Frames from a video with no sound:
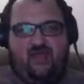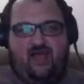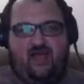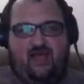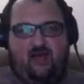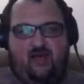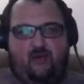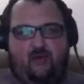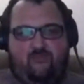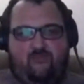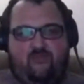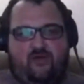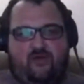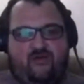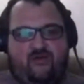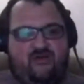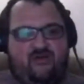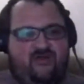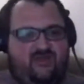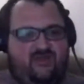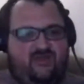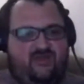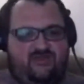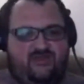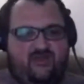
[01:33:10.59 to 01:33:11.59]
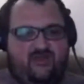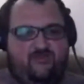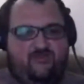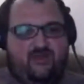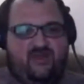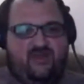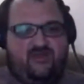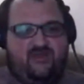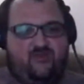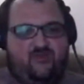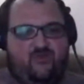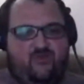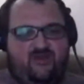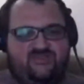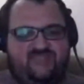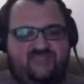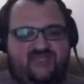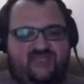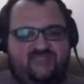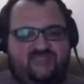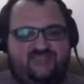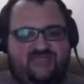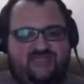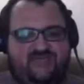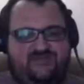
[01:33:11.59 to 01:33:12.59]
Alberta and Quebec where it's
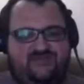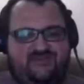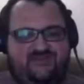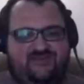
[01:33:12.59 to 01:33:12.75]
18.